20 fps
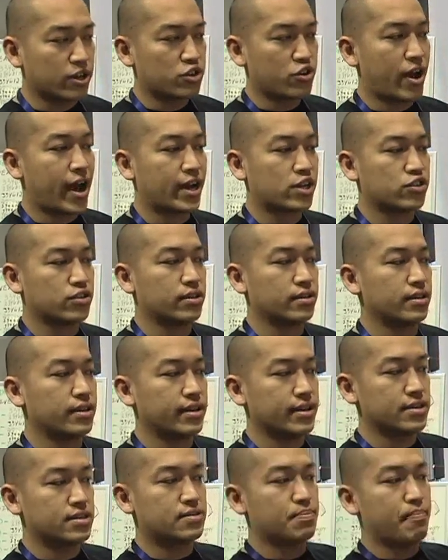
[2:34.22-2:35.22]
interaction
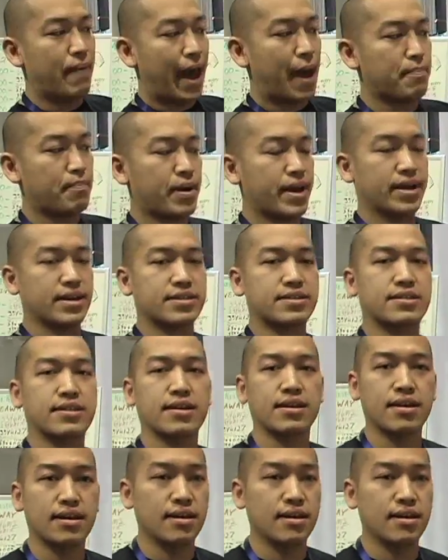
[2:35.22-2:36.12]
is map-based,